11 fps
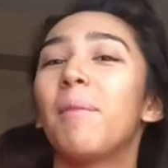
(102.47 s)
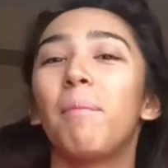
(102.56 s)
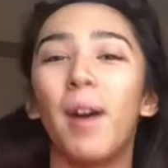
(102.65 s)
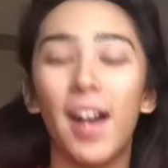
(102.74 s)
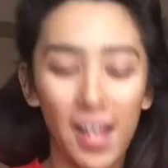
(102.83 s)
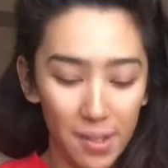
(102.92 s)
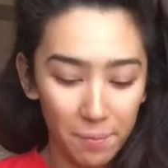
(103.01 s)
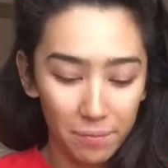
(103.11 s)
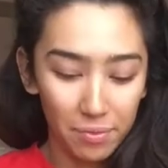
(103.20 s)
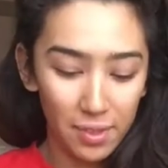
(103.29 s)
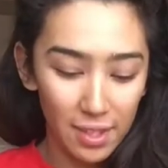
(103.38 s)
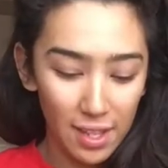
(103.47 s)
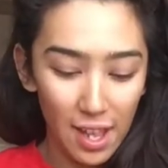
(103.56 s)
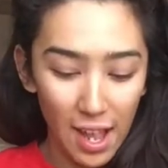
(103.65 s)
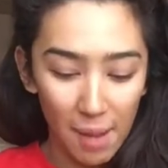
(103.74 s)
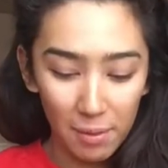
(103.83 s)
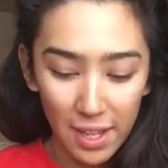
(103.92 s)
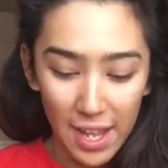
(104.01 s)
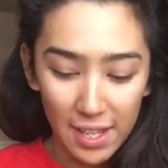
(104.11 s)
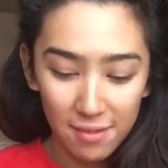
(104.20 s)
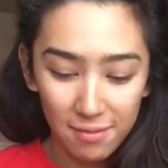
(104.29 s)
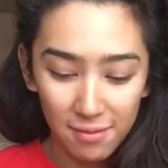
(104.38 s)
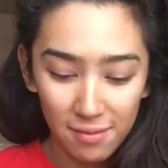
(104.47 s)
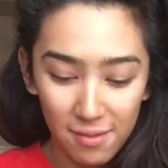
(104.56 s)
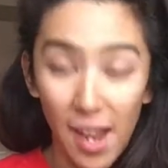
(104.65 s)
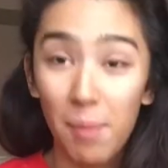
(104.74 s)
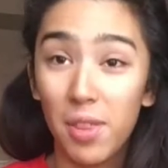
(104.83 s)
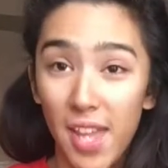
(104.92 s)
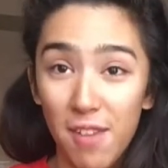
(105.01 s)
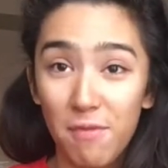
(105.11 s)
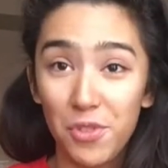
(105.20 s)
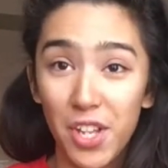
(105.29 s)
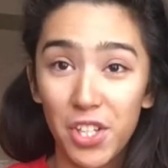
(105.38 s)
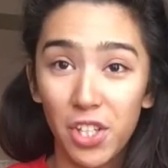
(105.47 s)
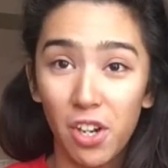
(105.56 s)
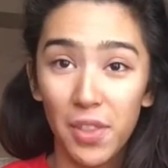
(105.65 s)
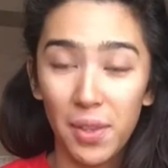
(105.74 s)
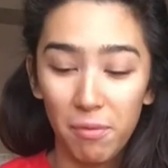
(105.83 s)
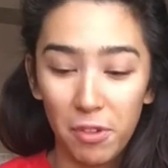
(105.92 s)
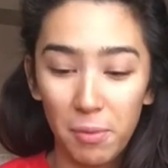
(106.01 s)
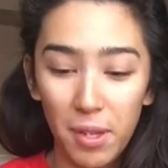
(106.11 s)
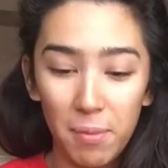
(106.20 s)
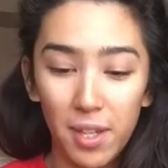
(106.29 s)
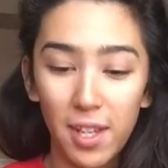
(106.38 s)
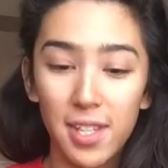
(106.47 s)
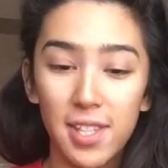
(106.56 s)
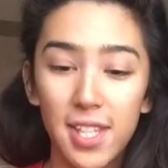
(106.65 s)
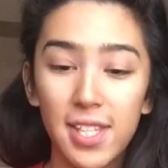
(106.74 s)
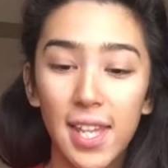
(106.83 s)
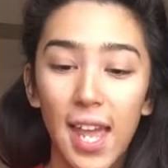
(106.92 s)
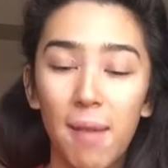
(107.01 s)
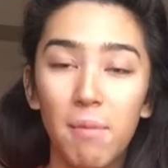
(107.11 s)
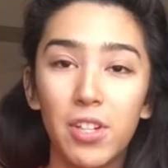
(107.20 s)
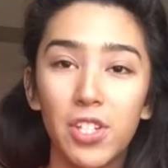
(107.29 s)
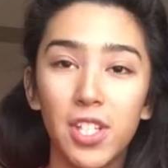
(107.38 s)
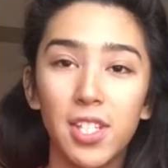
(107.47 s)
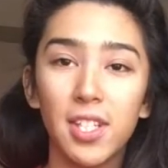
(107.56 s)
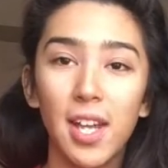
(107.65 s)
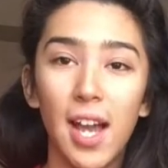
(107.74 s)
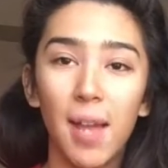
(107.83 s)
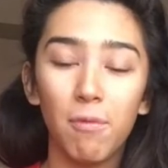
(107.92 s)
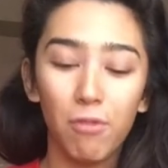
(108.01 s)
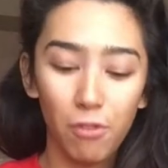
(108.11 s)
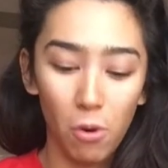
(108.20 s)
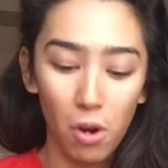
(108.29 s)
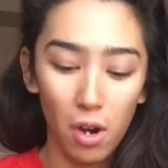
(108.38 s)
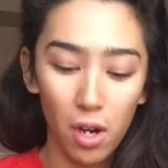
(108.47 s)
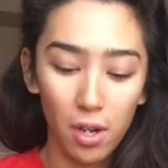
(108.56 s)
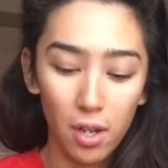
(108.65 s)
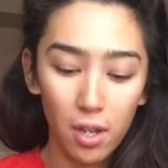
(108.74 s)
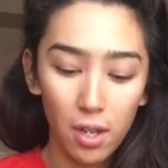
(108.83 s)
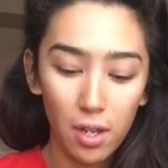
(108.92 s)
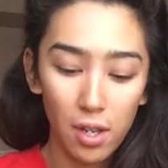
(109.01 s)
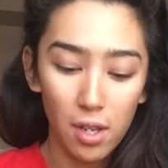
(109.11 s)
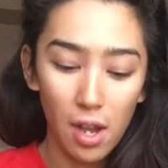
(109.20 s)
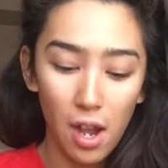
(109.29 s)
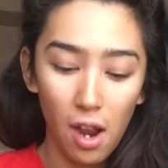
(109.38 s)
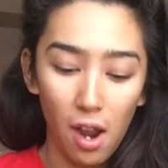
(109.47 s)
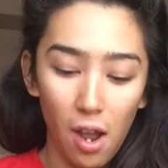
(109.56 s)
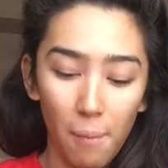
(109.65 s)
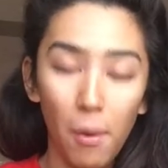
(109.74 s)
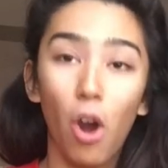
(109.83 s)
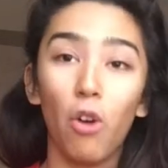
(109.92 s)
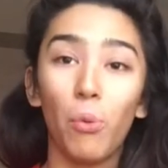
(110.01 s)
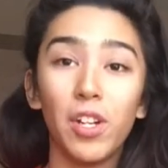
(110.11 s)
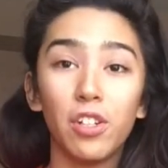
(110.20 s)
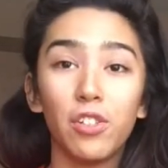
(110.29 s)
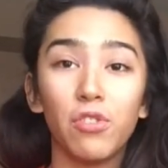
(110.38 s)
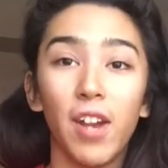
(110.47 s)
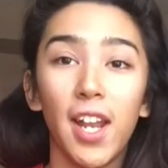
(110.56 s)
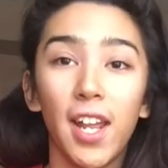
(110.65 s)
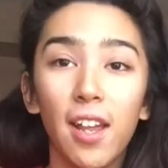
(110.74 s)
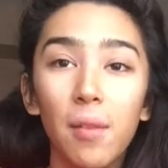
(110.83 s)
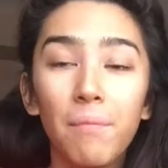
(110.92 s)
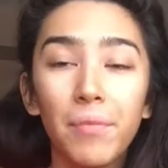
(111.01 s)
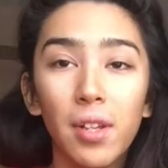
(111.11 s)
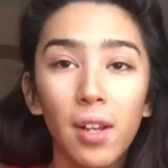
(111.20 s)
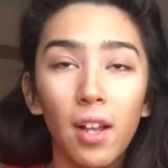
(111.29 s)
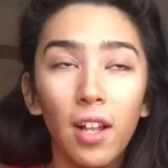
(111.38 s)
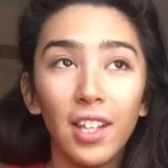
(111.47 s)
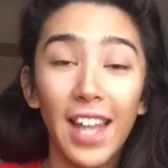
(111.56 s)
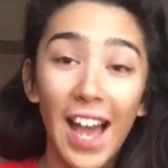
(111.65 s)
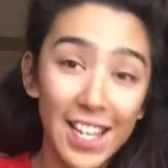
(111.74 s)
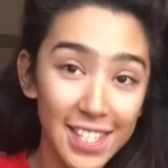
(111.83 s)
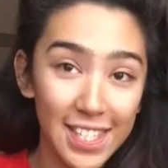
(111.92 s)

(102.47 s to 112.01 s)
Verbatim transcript: But I'm thankful that she got them for me because these came just in time for our winter training last